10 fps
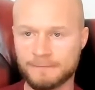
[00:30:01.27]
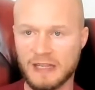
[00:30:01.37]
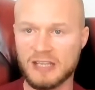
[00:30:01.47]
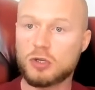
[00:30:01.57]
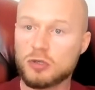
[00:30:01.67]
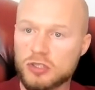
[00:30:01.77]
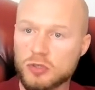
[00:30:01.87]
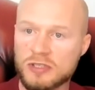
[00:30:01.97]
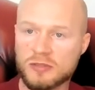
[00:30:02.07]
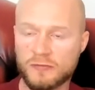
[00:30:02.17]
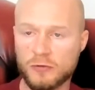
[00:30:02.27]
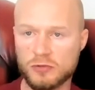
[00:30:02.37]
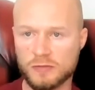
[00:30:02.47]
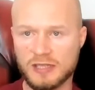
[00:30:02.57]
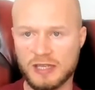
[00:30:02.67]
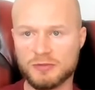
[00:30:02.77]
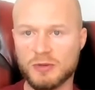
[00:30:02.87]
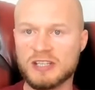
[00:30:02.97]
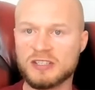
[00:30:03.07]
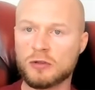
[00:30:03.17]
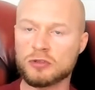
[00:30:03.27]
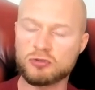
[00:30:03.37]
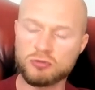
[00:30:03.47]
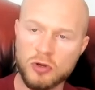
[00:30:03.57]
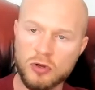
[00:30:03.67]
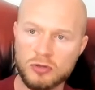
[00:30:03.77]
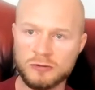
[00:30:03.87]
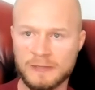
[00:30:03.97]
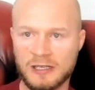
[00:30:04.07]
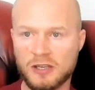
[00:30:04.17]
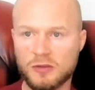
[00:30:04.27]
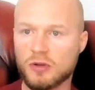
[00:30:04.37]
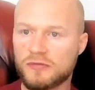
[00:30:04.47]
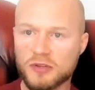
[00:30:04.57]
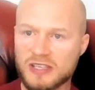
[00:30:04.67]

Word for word: It's good to eat some food sometimes. When it's in control, we don't feel